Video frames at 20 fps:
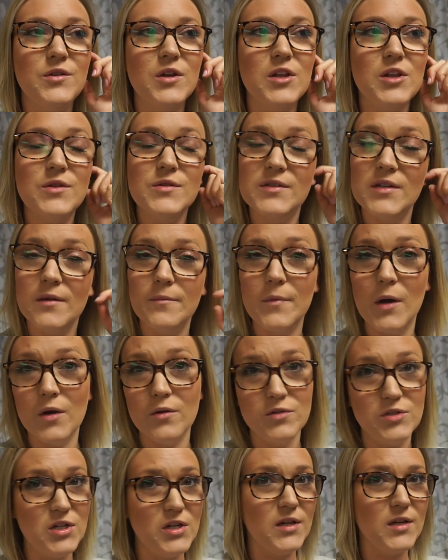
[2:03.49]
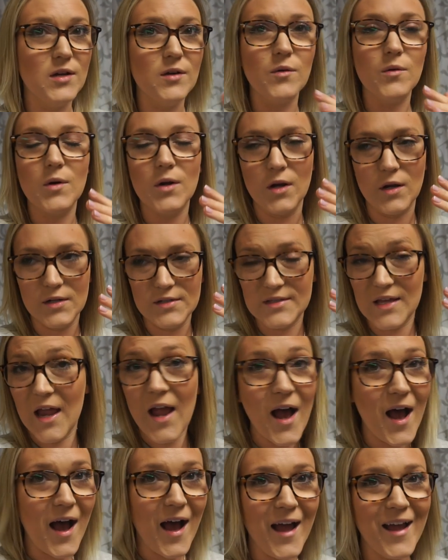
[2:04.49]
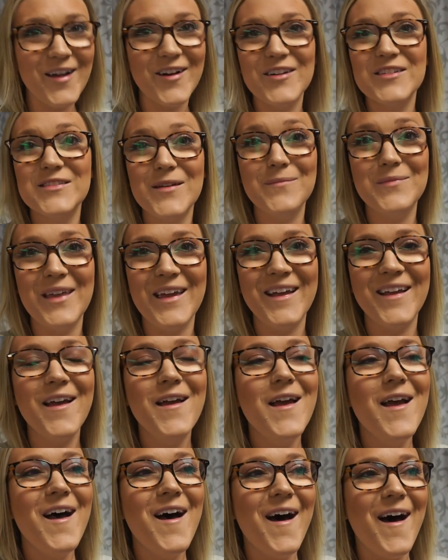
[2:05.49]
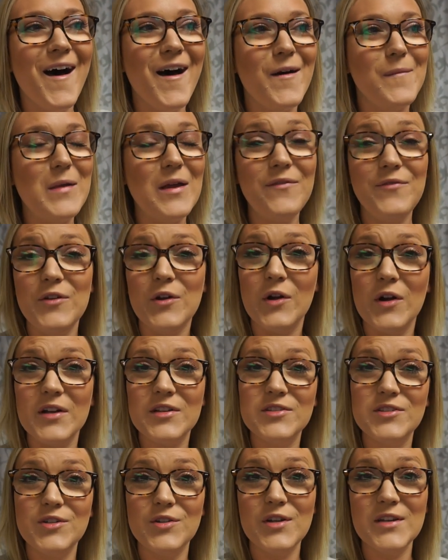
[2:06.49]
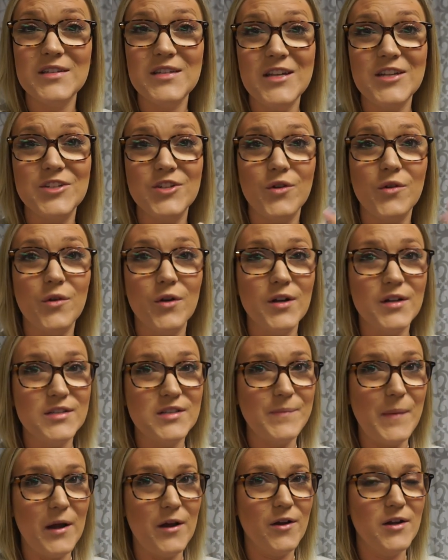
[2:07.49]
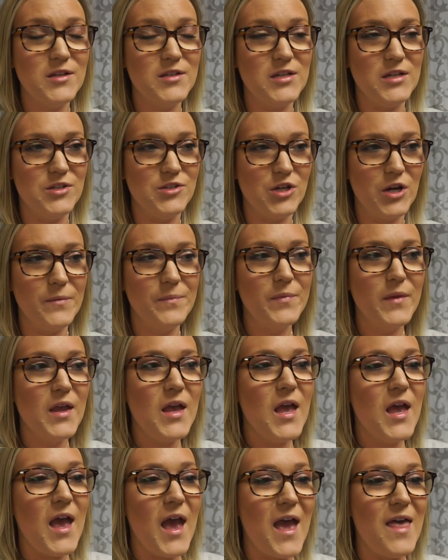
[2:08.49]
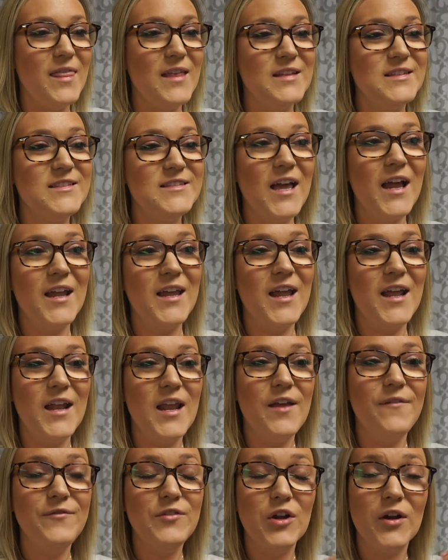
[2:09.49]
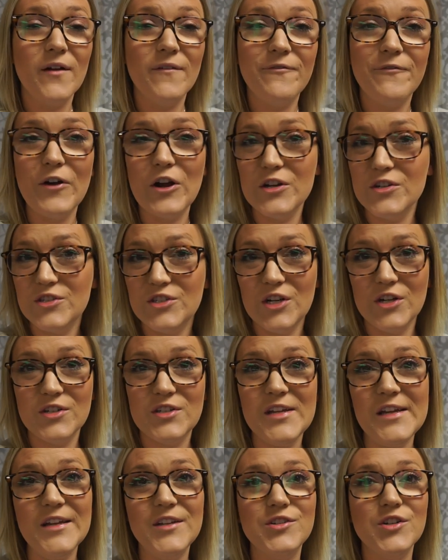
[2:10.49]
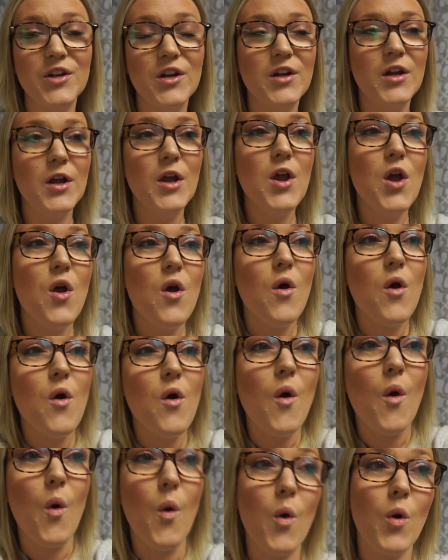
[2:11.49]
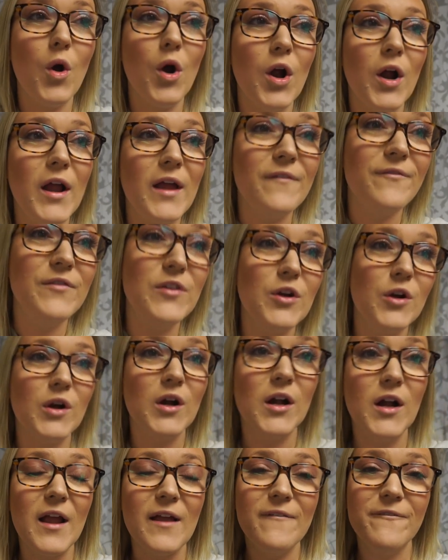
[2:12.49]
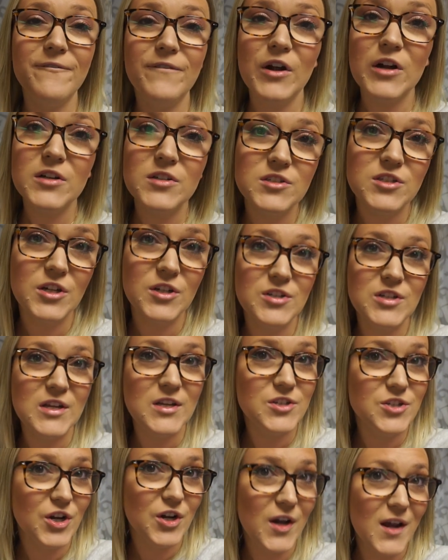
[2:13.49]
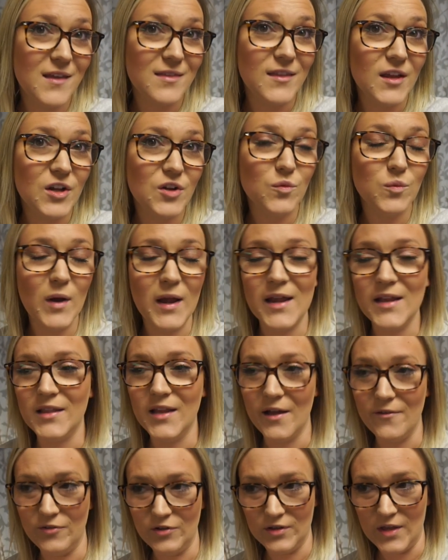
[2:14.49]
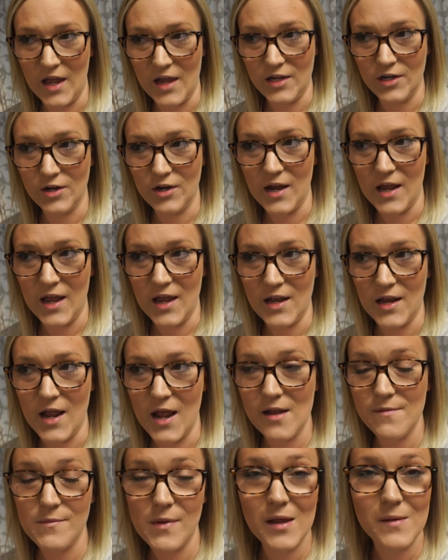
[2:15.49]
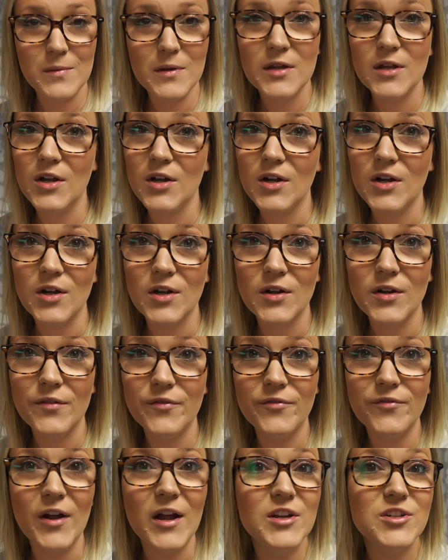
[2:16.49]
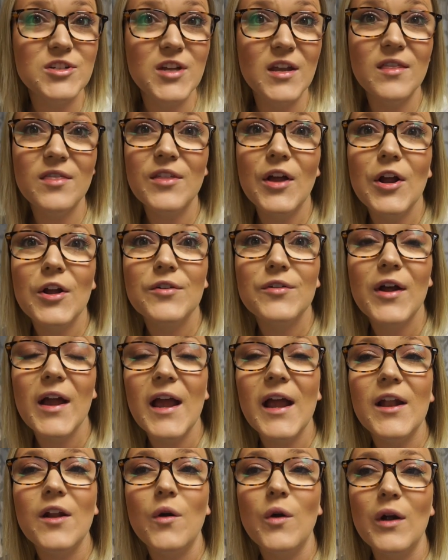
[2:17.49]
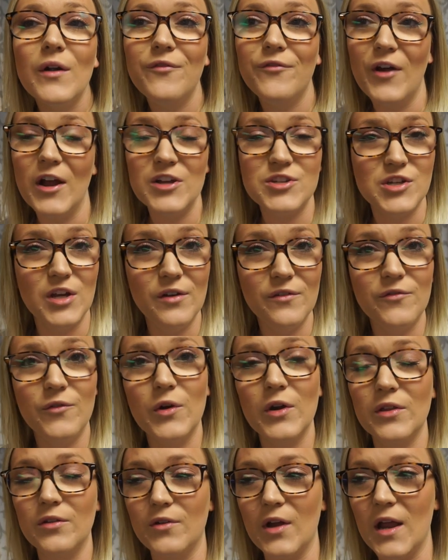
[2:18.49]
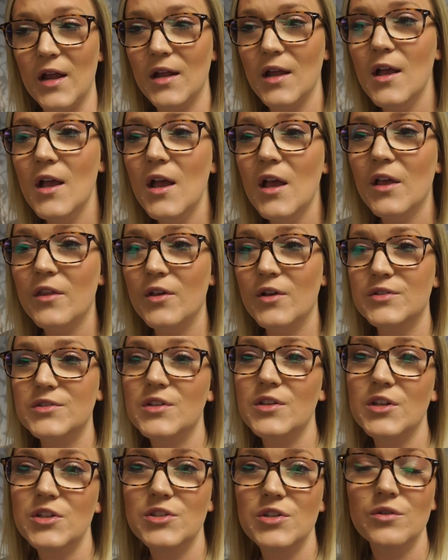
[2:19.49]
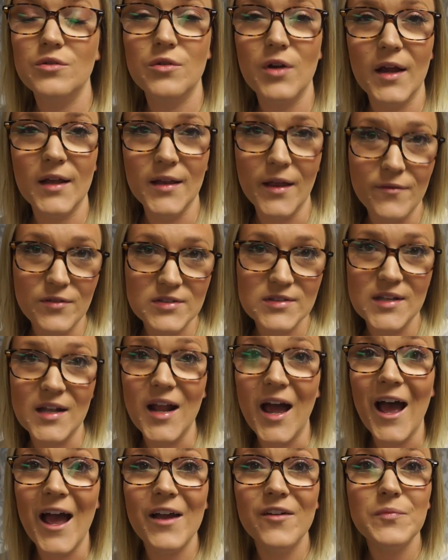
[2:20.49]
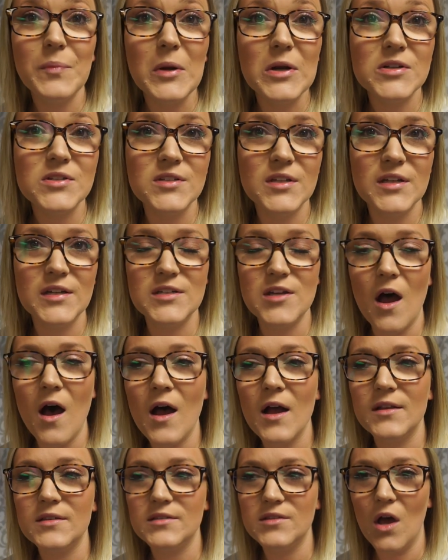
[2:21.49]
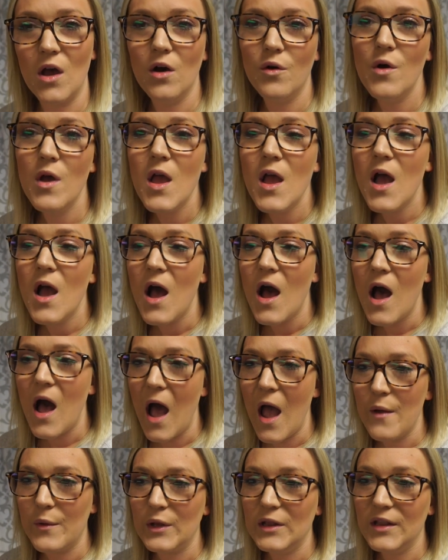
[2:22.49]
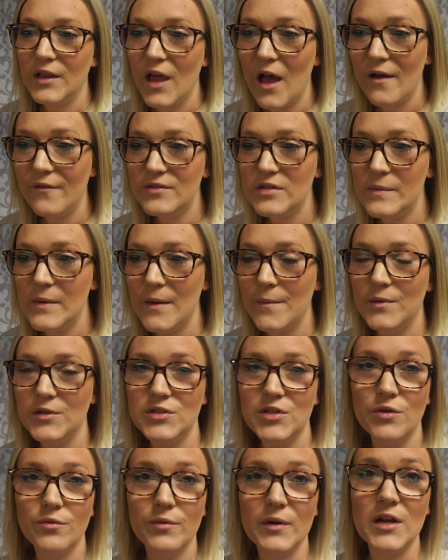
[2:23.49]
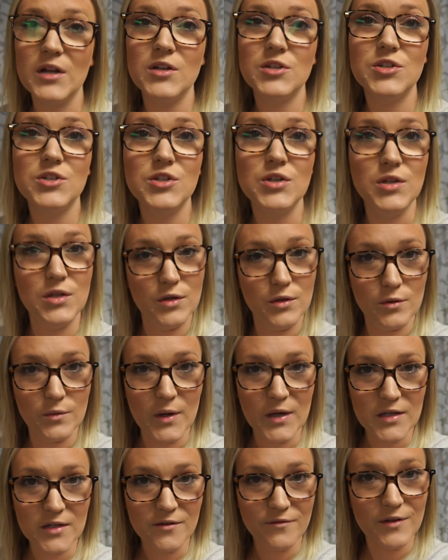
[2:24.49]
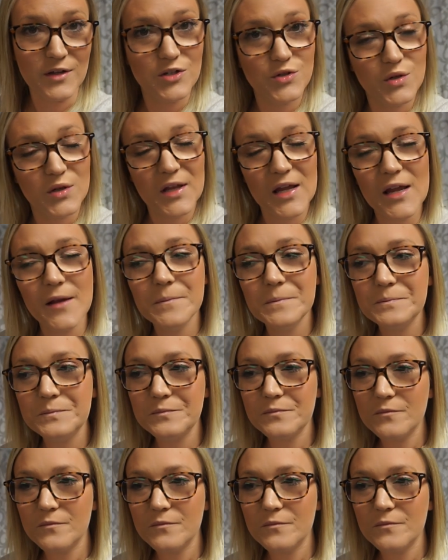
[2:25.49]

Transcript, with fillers: You can use an emoji or say hi or something um, if you're a student teacher or an aspiring teacher. And then second, if you're a first year teacher or if you're a first year teacher in the grade level that you're in, and maybe you're fresh in third grade or fresh in fourth grade. Those are the two grade levels that I've personally taught, so I would love to be able to reach to you individually